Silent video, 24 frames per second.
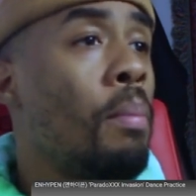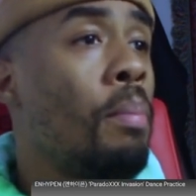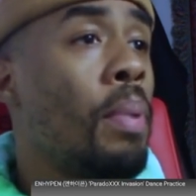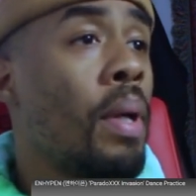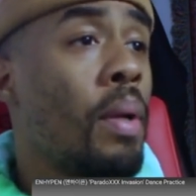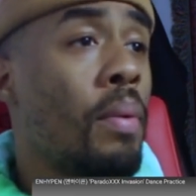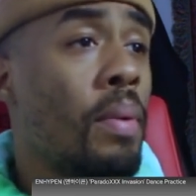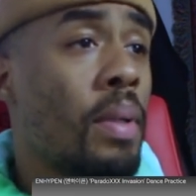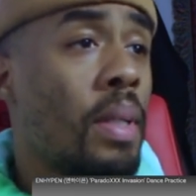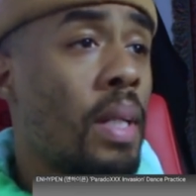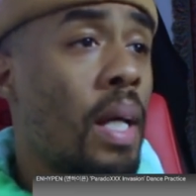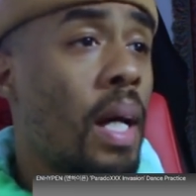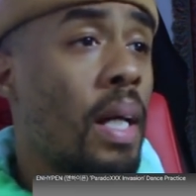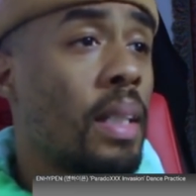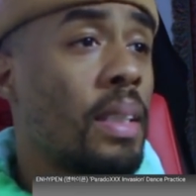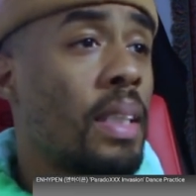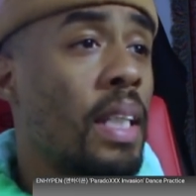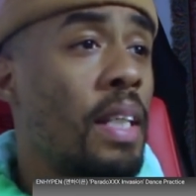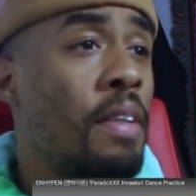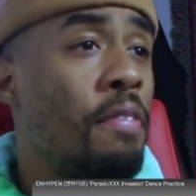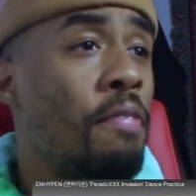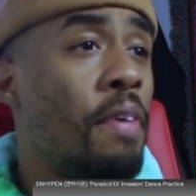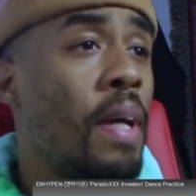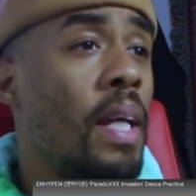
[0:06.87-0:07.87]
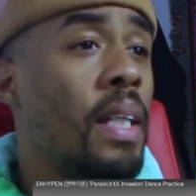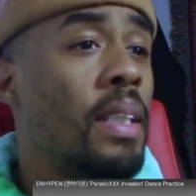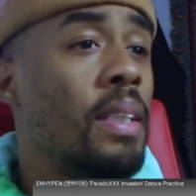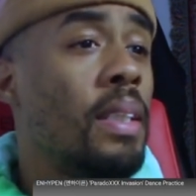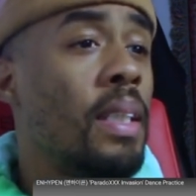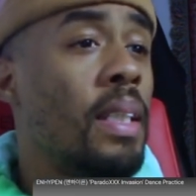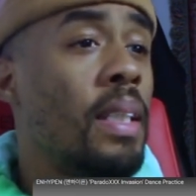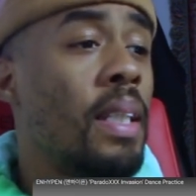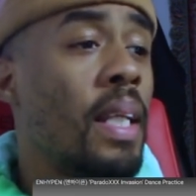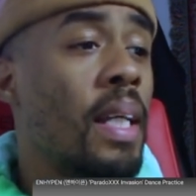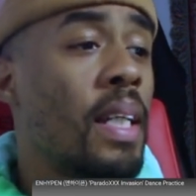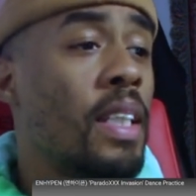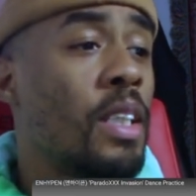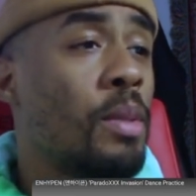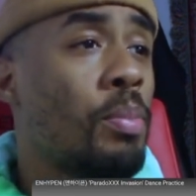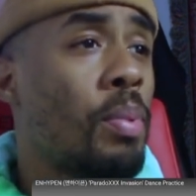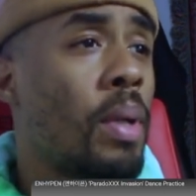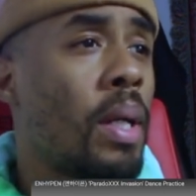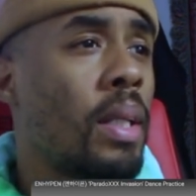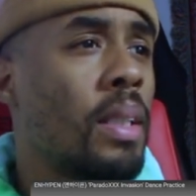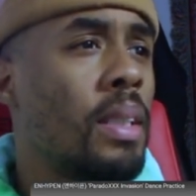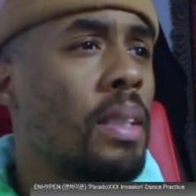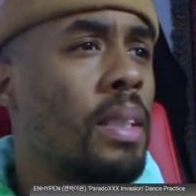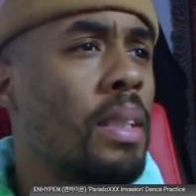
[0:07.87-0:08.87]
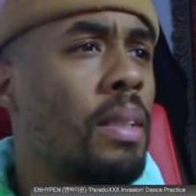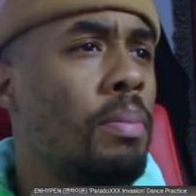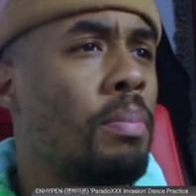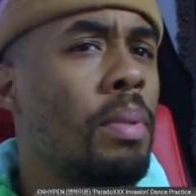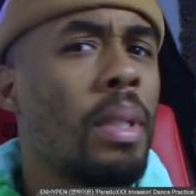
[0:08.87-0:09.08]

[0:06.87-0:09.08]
ParadoXXX Invasion dance practice.